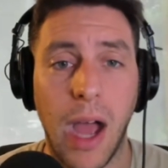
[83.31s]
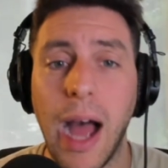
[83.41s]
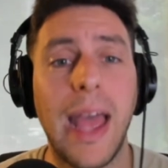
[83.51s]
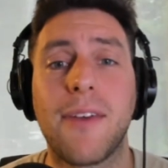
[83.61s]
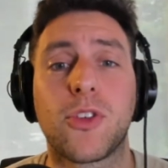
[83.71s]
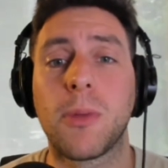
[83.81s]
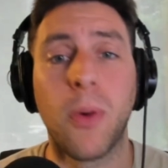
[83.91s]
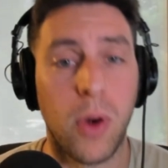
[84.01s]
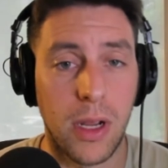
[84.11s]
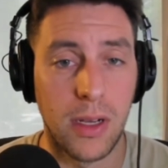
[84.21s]
I have
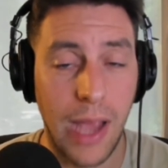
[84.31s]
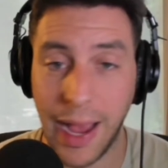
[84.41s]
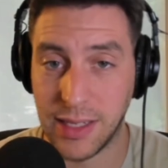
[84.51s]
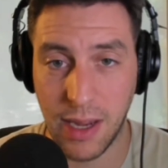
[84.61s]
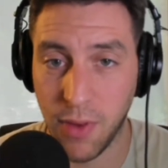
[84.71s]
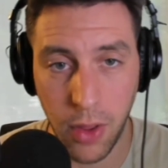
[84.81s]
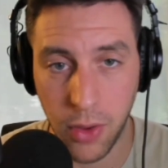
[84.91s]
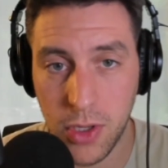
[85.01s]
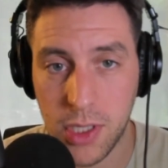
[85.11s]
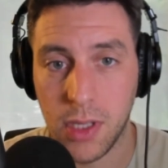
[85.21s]
reported, as have
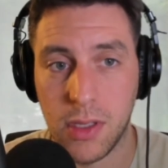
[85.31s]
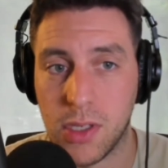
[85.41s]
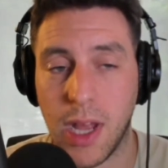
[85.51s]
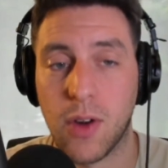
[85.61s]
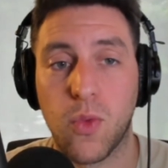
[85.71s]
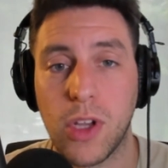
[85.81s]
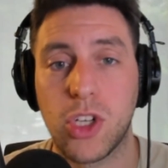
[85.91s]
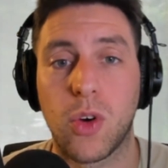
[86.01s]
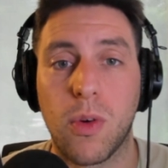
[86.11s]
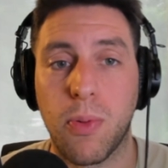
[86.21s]
others, it's not
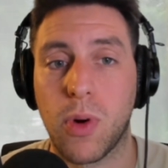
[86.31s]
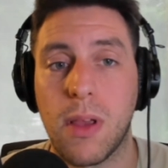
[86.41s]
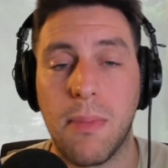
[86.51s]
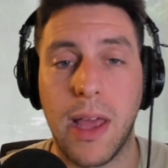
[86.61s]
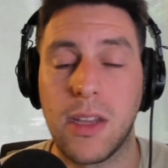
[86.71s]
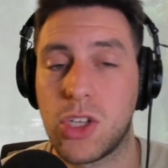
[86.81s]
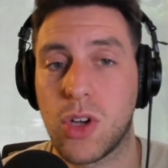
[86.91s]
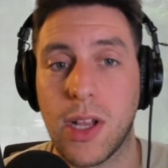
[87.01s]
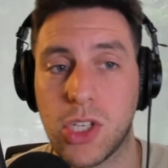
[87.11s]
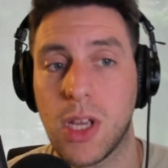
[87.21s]
original reporting by any
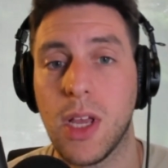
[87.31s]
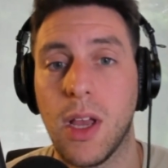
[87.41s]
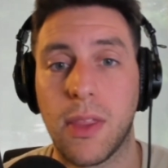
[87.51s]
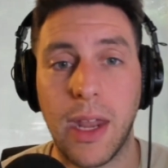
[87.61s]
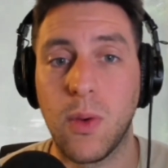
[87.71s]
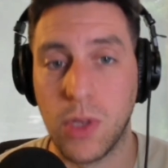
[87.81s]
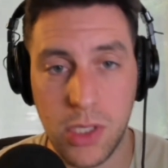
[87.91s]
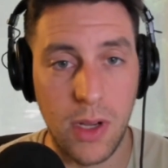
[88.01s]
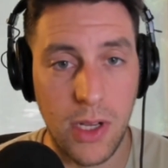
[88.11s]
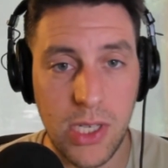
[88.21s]
stretch, that it
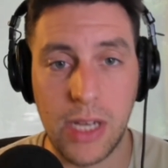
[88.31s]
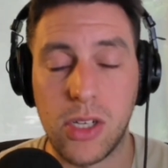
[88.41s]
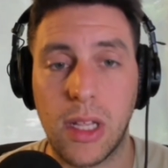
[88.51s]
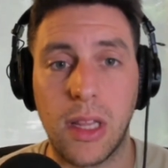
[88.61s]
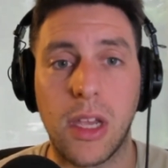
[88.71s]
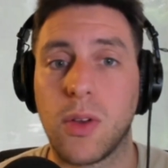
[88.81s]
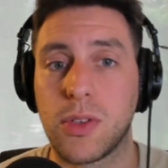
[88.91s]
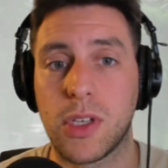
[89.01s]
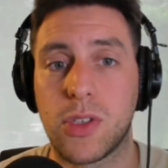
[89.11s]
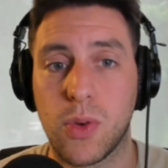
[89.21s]
was essentially
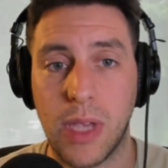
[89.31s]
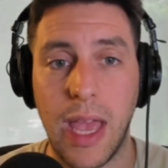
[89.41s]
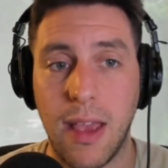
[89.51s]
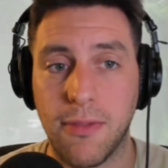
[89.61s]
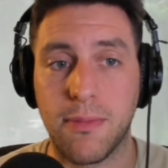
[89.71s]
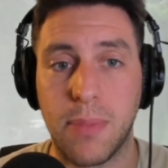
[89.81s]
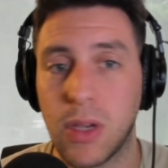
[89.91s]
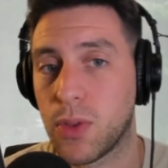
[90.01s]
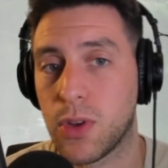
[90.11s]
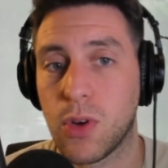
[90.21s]
Leonsis who gave
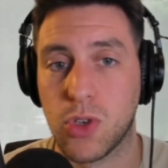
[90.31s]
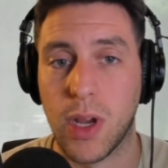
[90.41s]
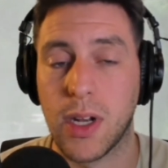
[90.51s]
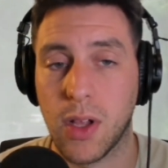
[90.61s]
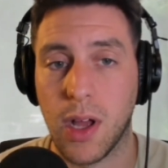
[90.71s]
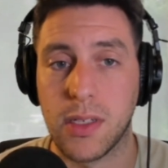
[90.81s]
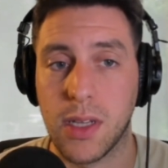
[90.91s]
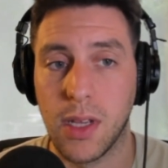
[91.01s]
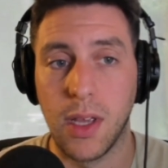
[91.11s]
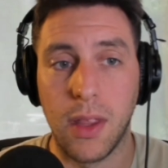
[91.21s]
Beal the no trade clause.
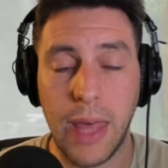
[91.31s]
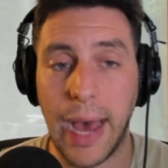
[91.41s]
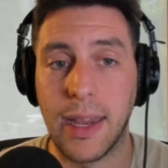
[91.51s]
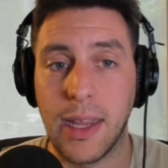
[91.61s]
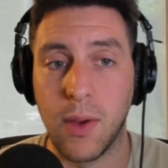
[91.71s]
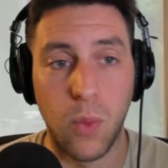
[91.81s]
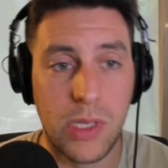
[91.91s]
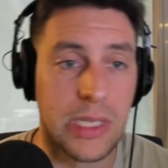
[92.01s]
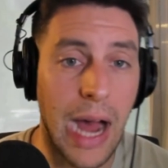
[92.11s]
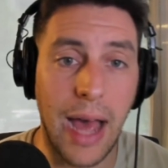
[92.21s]
That it
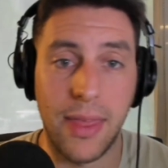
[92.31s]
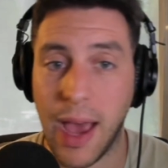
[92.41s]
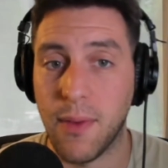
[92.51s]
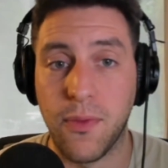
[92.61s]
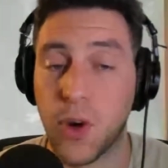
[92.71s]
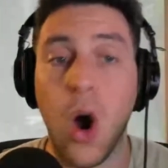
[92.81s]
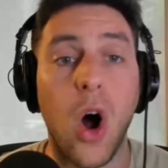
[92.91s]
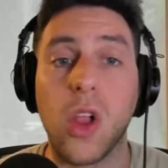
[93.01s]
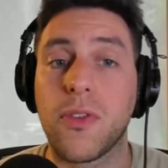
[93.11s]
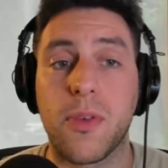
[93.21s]
was not that for
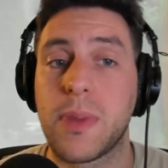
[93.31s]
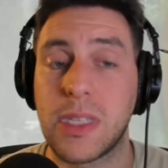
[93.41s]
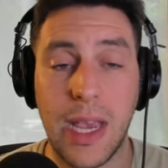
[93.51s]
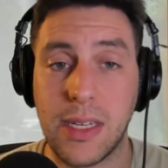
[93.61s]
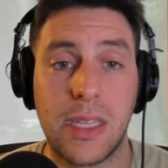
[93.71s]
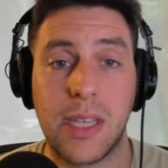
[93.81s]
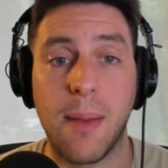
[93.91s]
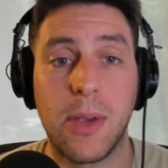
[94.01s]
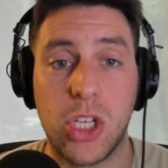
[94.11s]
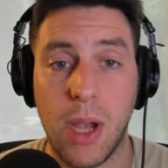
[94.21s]
all of the mistakes that
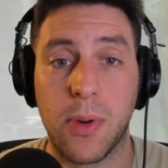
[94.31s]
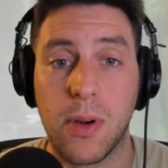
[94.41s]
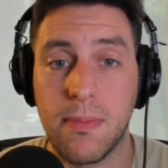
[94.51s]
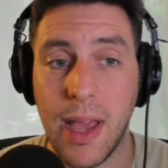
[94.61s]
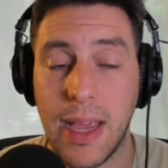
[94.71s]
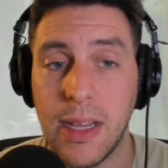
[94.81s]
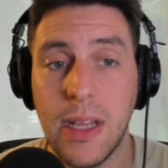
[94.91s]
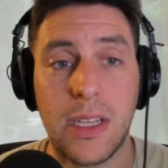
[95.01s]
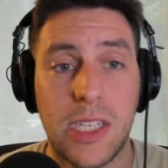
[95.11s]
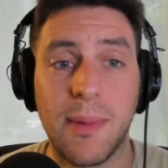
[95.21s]
Tommy Sheppard made,
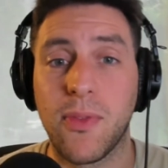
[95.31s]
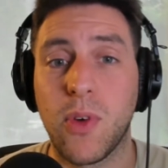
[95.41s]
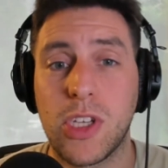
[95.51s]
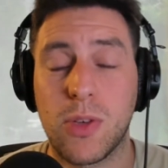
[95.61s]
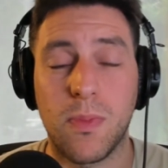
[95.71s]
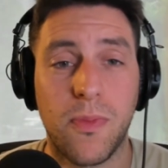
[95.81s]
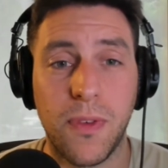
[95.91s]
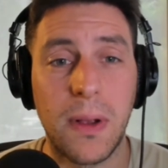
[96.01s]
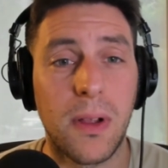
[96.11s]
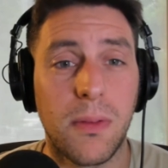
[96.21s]
some of which
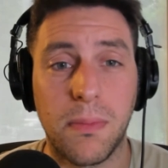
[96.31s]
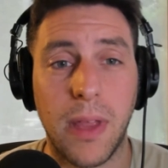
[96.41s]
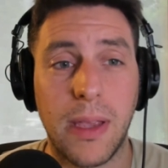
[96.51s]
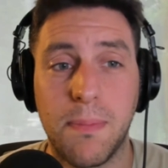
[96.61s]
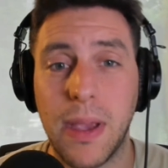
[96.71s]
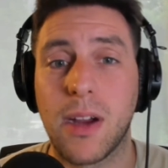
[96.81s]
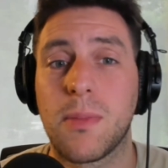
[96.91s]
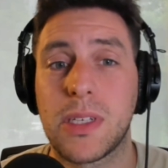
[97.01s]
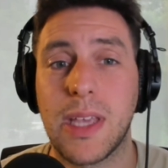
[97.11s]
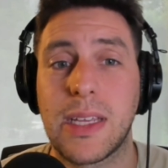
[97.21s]
feel like bigger
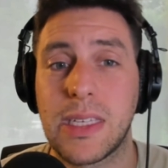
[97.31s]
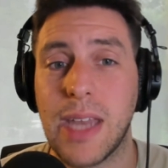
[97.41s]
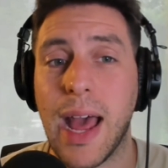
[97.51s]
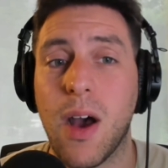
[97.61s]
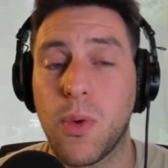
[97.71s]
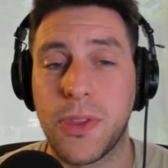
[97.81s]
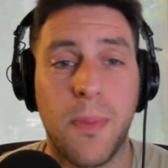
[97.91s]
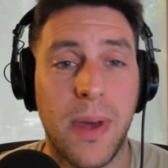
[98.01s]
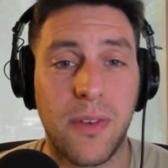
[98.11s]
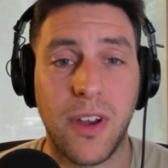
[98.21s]
mistakes now with the
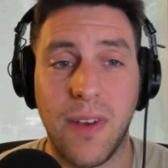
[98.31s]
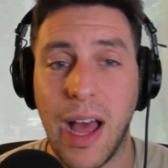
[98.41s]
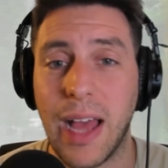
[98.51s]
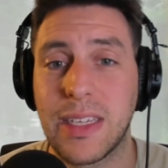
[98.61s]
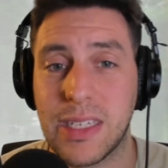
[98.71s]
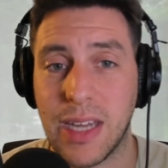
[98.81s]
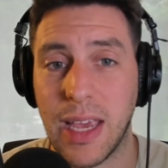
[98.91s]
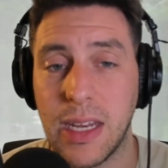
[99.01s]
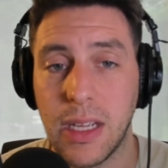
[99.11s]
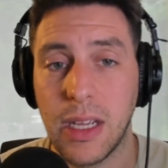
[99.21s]
benefit of
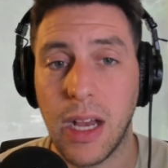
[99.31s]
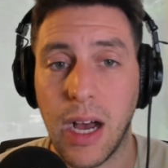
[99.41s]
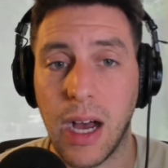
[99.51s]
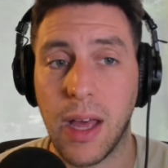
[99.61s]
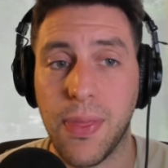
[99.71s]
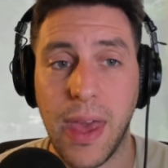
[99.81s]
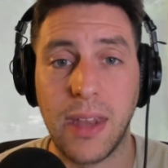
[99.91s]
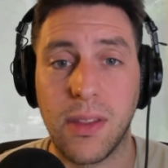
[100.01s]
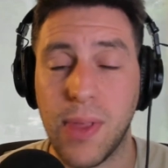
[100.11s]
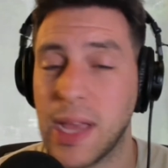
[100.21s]
hindsight uh,
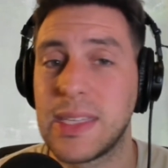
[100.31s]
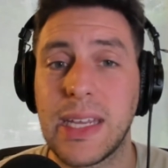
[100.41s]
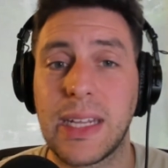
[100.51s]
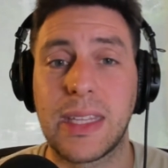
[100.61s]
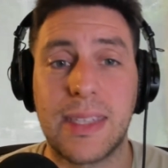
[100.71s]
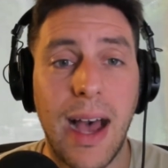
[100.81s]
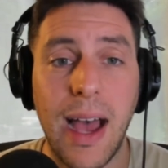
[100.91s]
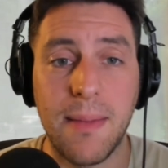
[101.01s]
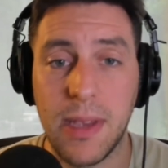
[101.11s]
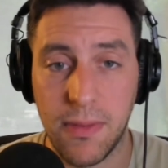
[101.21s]
than they did at the
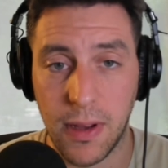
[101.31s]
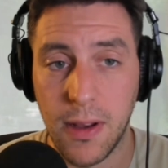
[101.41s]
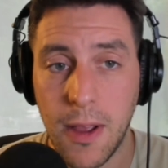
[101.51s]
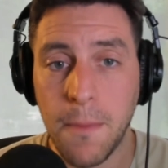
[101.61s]
time, even.